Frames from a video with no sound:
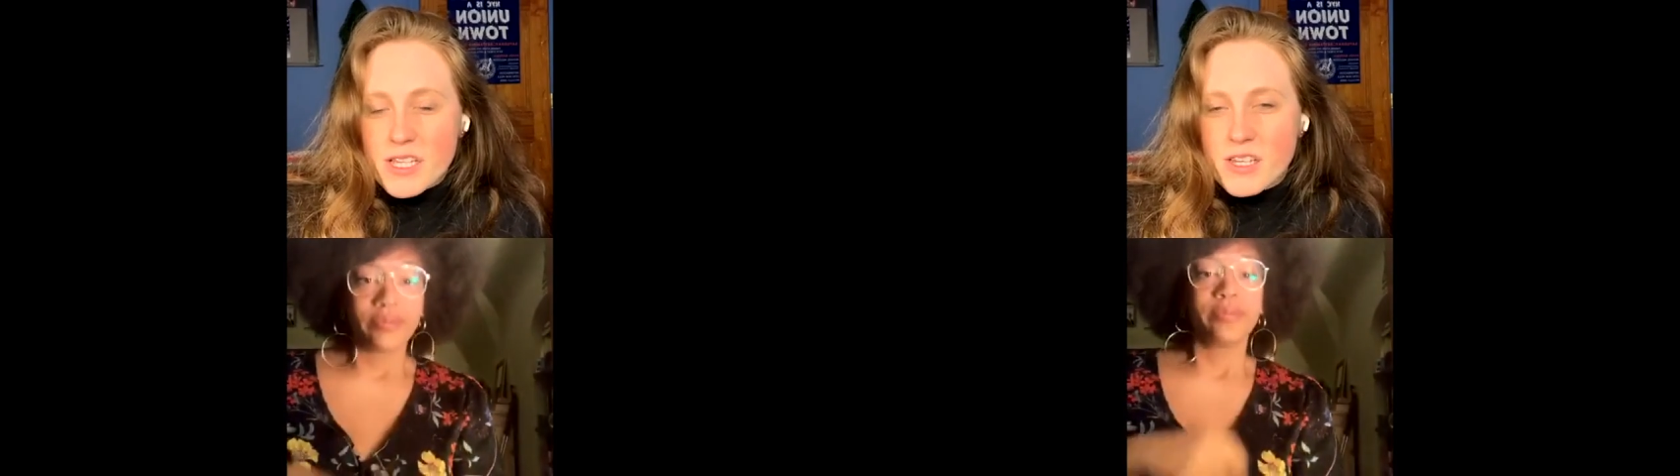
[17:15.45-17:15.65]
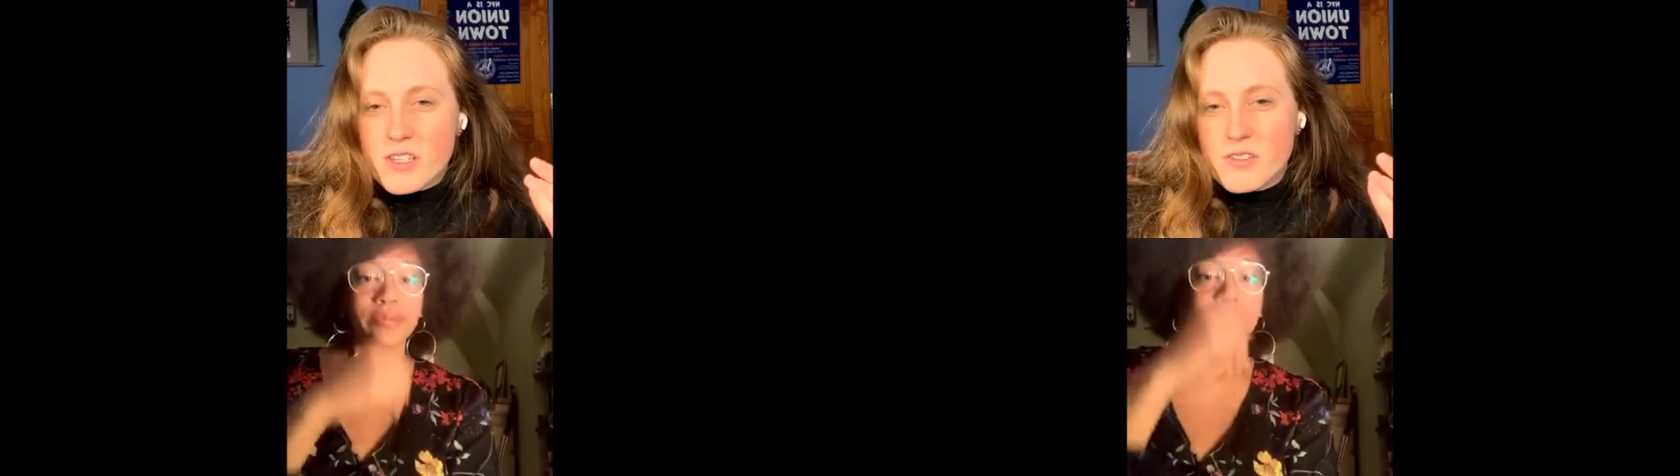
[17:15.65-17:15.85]

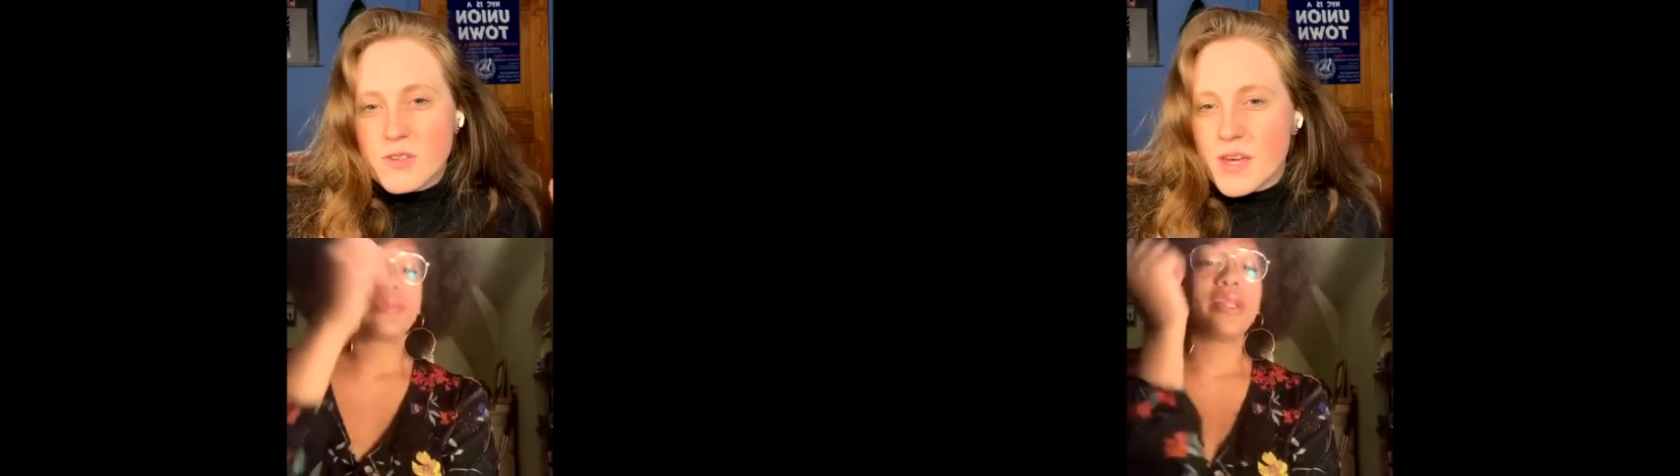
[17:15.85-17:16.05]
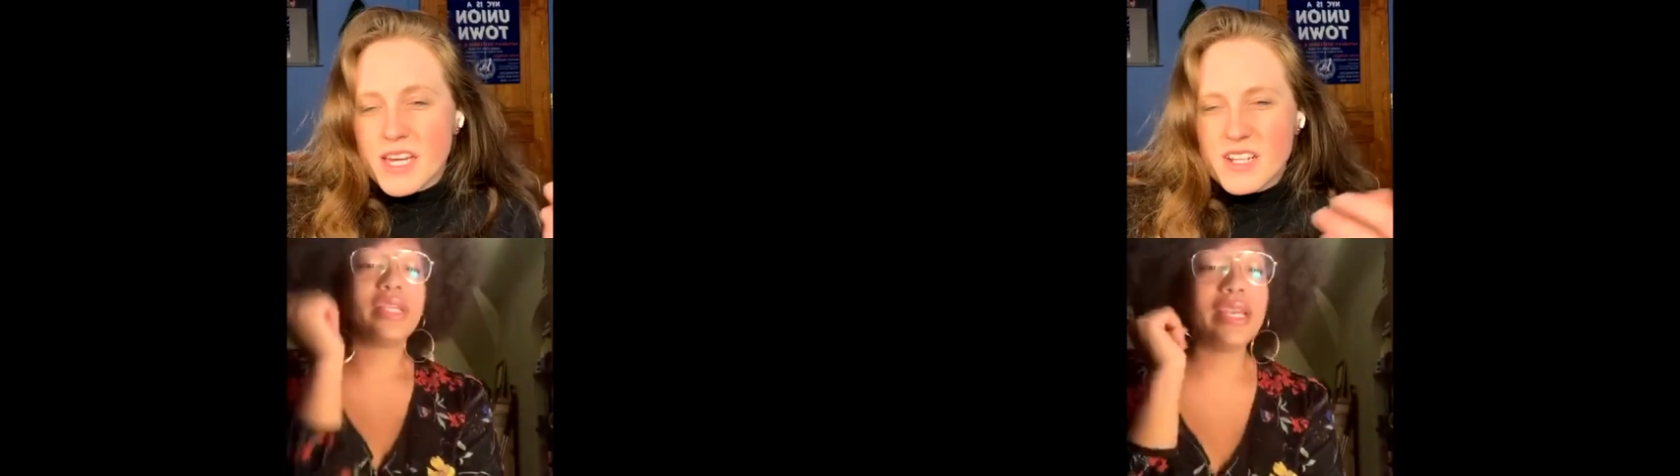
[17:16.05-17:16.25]
Like, to
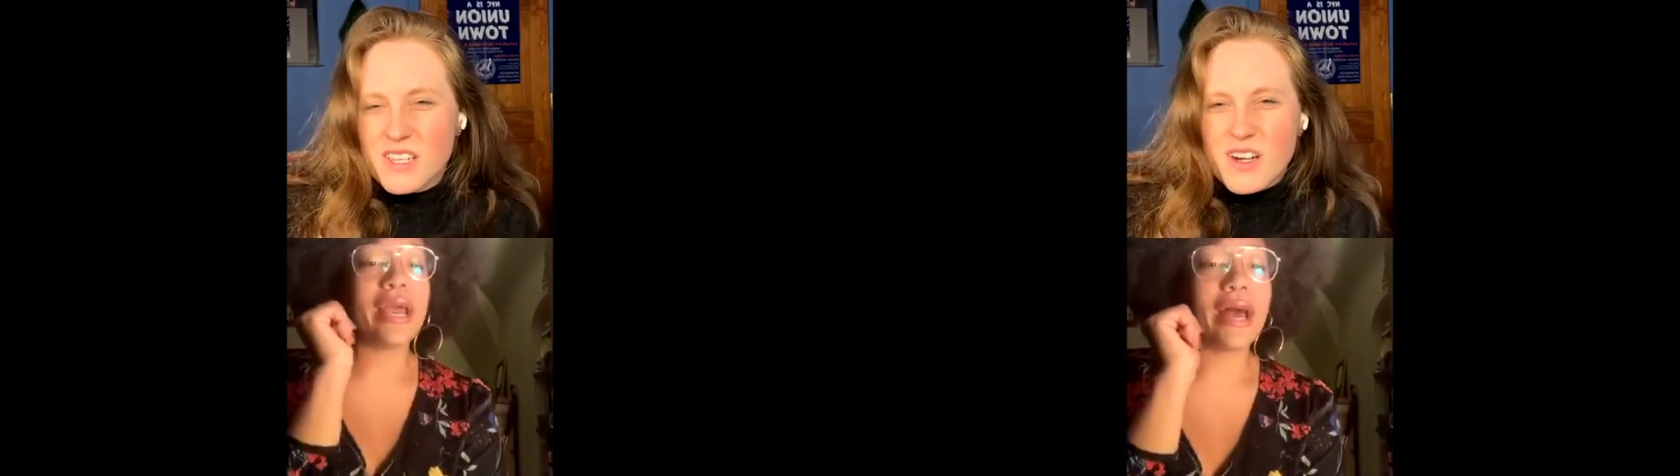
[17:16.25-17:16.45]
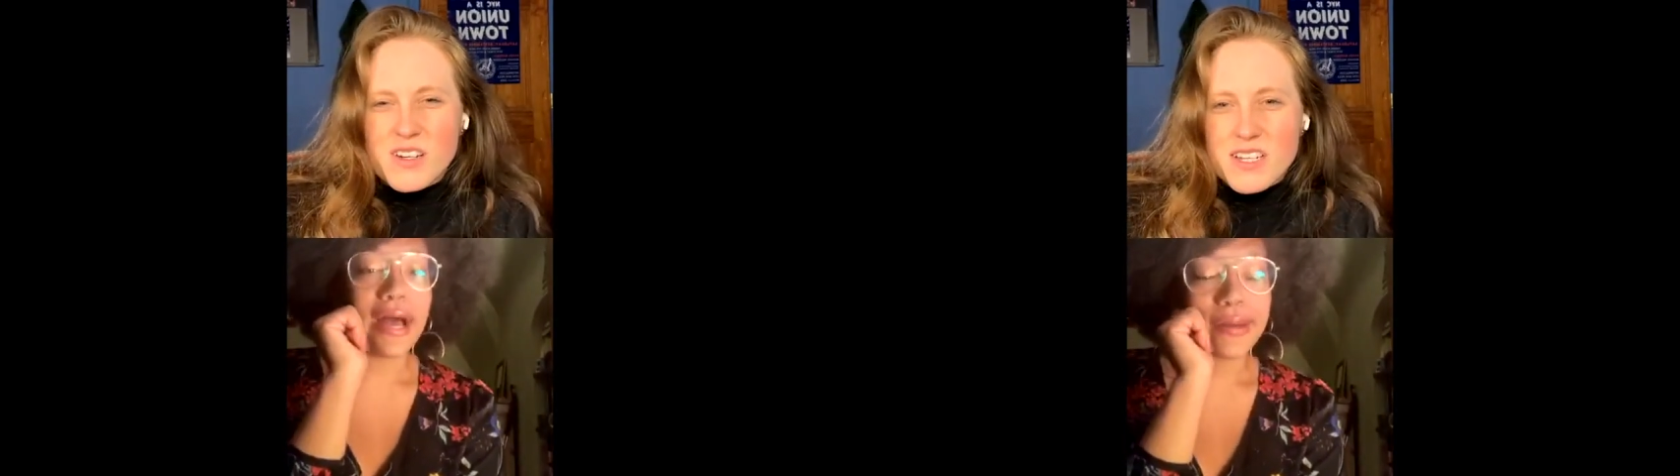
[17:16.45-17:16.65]
make it
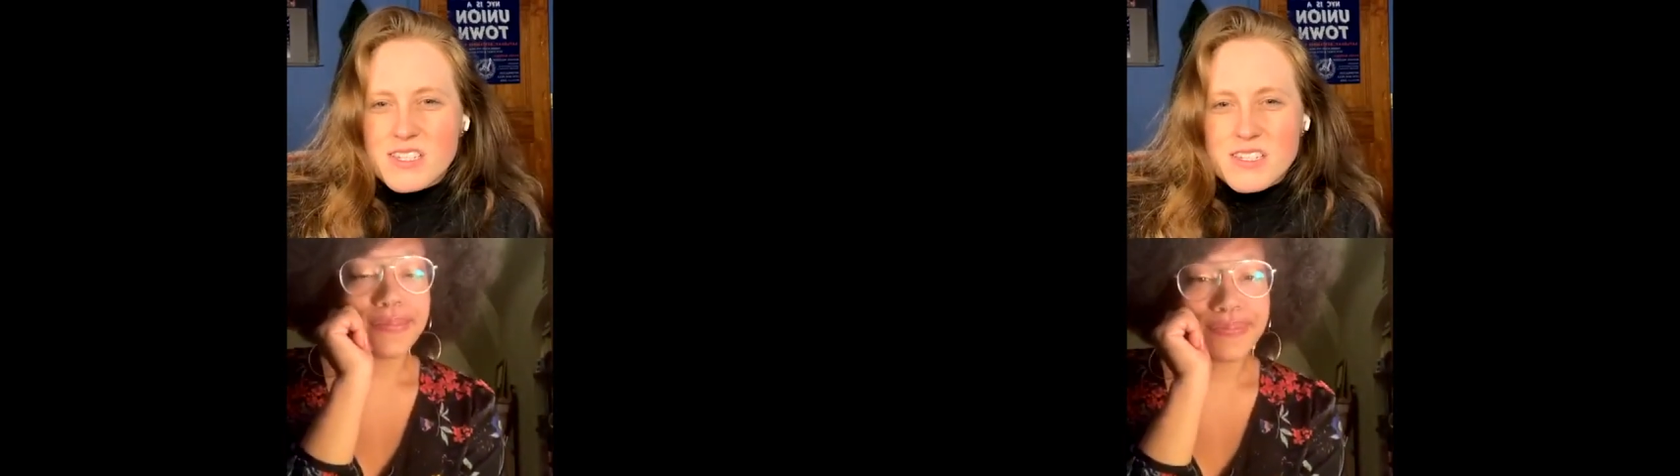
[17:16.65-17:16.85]
alone is